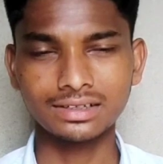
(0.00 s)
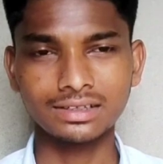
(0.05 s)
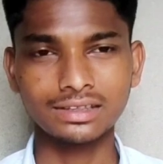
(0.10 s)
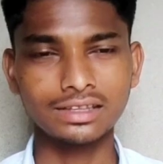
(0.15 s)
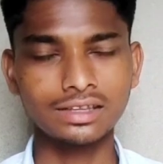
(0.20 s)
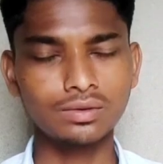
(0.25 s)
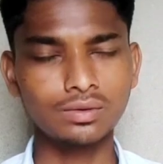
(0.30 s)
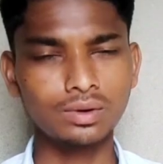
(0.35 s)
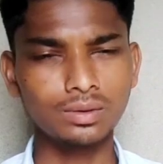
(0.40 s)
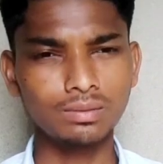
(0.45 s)

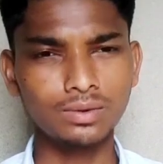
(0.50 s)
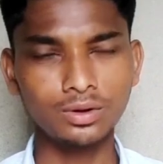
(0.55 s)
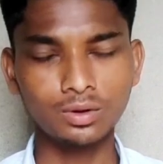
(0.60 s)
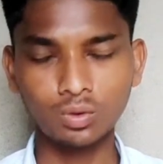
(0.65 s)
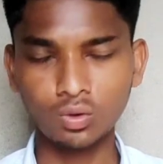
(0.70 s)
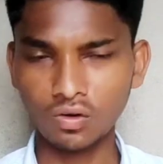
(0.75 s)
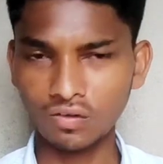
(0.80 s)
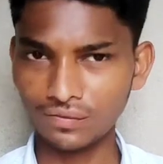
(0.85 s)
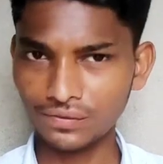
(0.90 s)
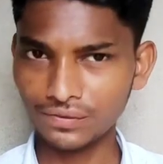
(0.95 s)
There will be
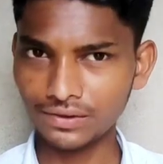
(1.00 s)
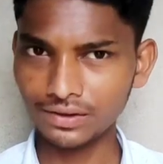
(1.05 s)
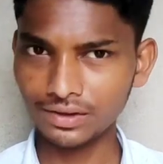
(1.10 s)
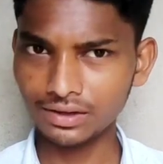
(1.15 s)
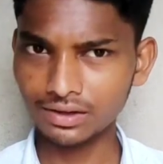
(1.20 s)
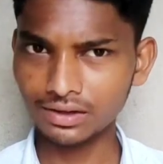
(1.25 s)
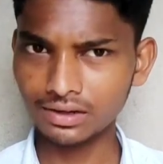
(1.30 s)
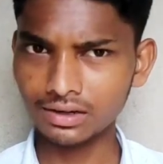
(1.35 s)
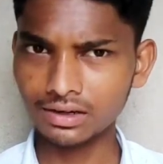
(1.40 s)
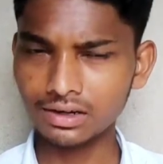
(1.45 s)
no
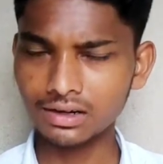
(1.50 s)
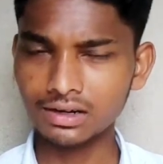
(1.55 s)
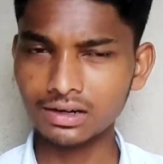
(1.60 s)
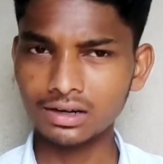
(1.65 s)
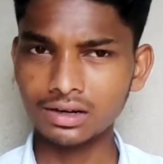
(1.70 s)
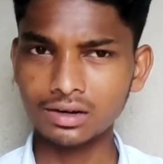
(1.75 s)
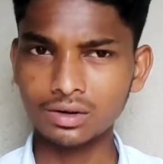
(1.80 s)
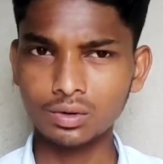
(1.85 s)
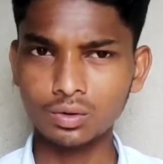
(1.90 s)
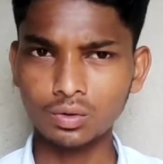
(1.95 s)
fear,
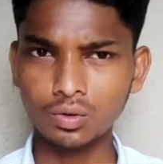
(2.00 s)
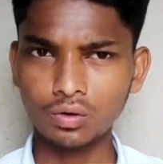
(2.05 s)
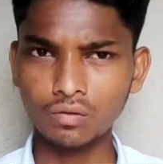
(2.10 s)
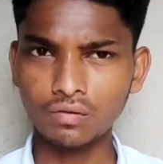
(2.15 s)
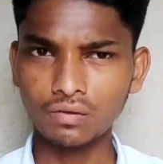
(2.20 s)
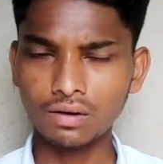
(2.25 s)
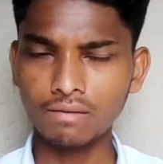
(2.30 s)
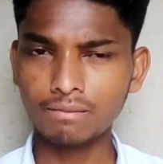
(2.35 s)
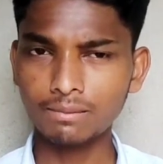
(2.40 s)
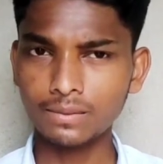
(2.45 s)
no
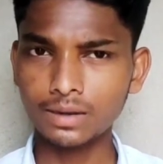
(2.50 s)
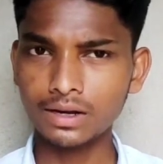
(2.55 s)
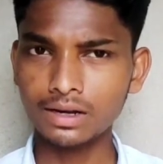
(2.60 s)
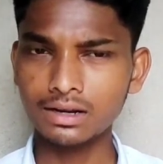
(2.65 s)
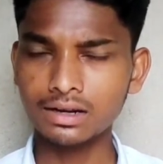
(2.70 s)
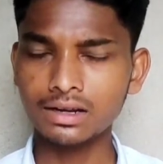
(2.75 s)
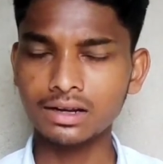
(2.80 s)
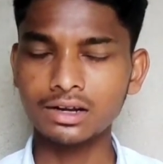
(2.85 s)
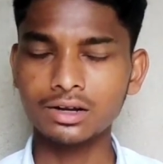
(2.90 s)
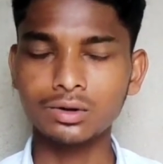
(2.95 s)

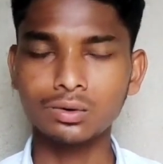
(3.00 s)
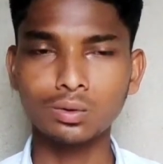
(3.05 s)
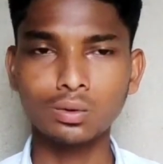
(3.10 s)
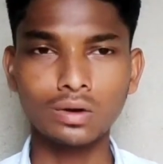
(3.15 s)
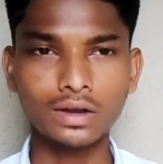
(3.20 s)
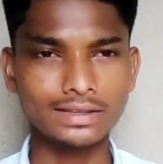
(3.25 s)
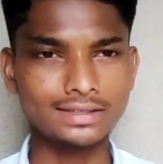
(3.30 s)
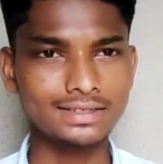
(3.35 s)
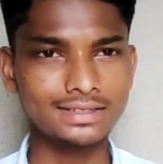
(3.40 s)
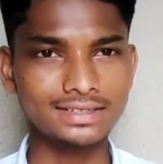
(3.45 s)
fumble, no
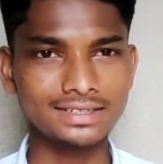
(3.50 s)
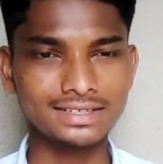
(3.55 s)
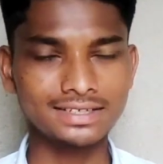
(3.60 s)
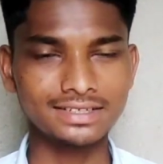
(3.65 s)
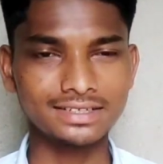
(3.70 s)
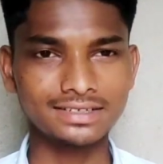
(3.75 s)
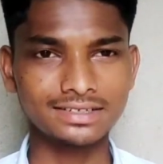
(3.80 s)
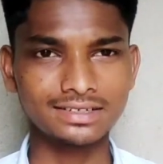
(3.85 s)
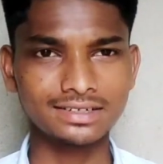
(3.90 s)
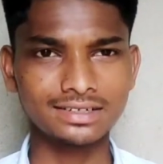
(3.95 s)

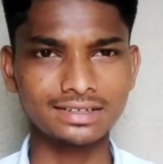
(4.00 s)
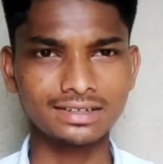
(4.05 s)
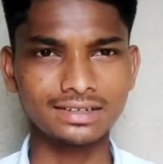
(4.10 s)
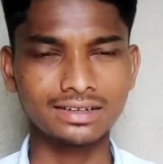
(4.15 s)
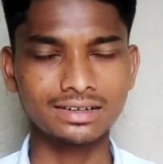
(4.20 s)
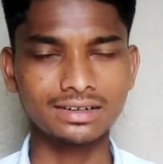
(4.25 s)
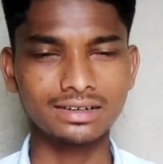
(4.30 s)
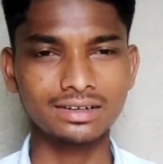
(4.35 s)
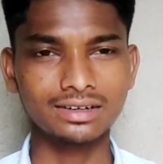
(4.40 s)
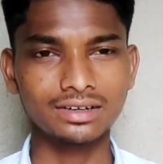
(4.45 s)
hesitation.
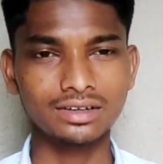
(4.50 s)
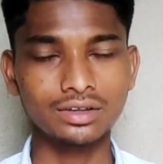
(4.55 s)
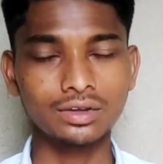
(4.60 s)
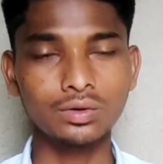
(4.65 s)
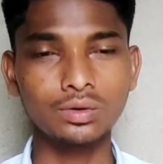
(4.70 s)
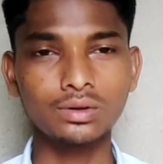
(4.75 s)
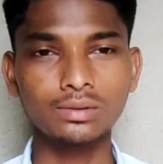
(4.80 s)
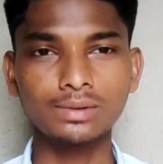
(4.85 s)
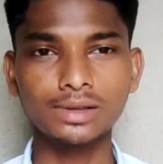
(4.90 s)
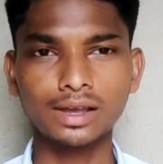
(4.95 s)
You
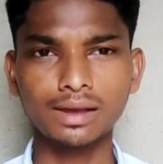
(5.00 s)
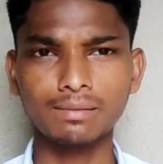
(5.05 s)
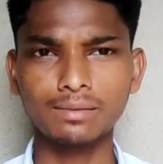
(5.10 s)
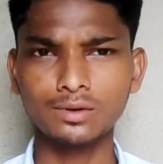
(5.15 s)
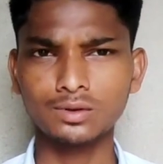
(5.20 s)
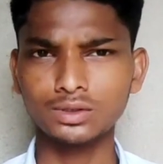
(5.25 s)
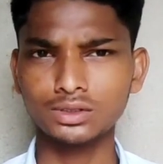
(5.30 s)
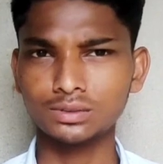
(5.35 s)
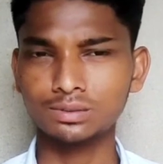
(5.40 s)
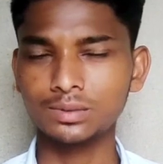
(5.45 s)
will be able
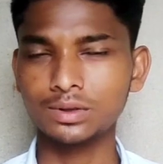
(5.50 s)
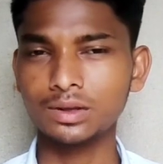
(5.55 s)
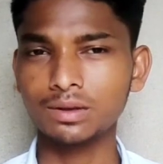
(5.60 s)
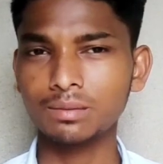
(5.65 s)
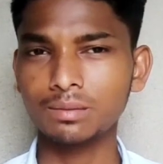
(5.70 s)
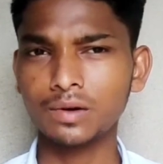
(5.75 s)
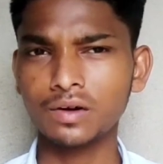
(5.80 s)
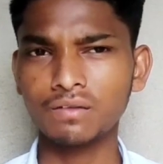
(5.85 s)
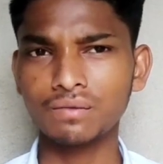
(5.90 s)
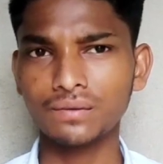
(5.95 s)
to speak
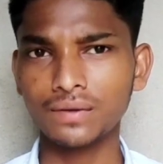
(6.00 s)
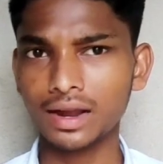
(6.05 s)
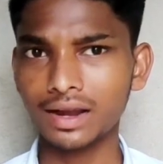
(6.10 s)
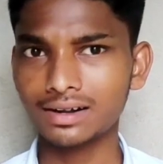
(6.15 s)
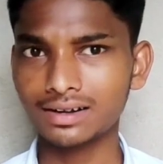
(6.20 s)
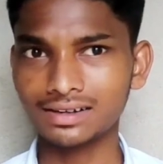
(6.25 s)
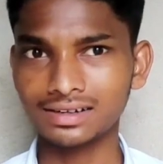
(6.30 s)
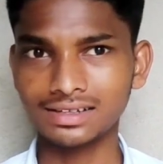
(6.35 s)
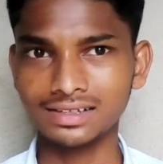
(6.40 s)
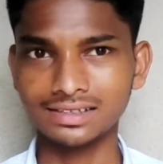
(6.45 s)

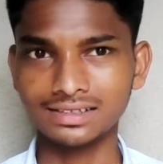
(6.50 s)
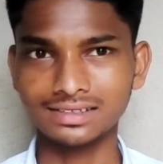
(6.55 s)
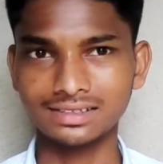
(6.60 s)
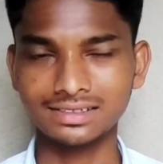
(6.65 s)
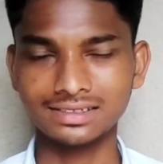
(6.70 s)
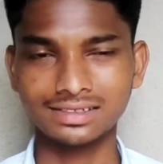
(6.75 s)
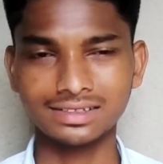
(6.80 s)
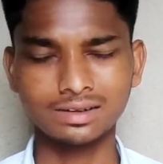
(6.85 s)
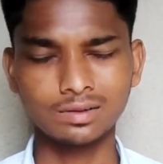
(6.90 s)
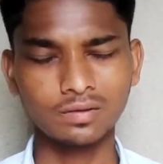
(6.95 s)
perfectly,
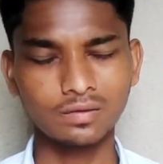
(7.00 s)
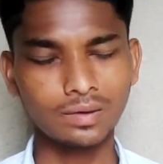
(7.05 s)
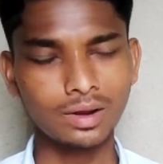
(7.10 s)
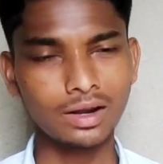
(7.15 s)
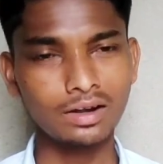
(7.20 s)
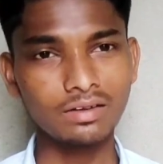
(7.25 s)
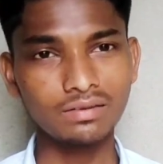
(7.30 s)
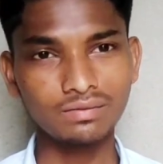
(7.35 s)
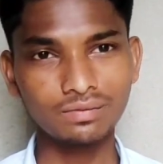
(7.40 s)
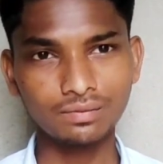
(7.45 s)

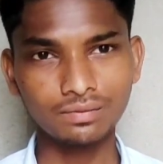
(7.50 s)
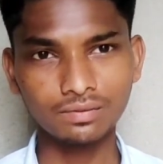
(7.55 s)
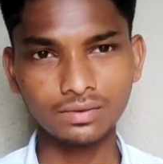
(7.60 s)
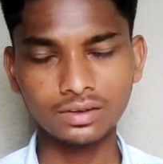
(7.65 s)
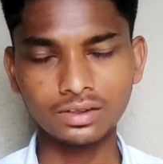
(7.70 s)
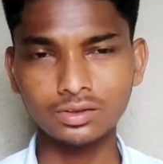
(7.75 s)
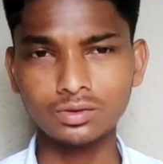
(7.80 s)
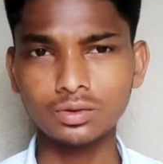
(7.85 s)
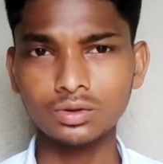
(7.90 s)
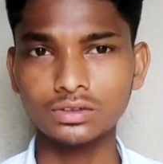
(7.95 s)
very
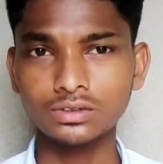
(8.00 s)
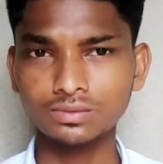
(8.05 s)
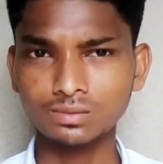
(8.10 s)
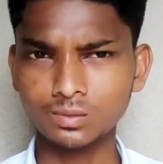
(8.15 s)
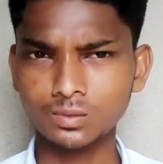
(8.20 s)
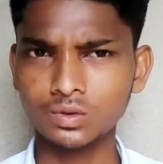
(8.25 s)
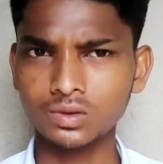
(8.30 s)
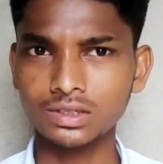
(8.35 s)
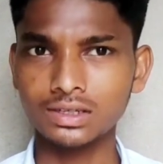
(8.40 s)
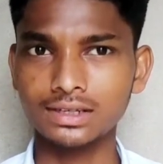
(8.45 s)

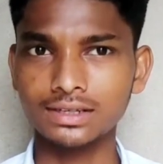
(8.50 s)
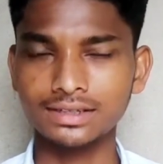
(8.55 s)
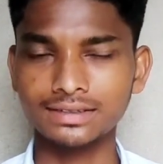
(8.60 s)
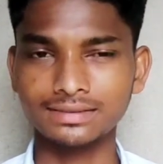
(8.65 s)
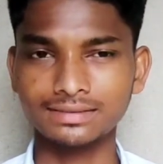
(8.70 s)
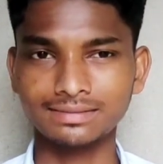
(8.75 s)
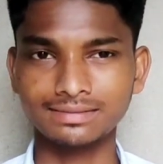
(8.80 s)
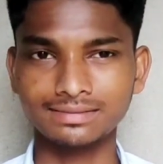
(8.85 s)
smoothly.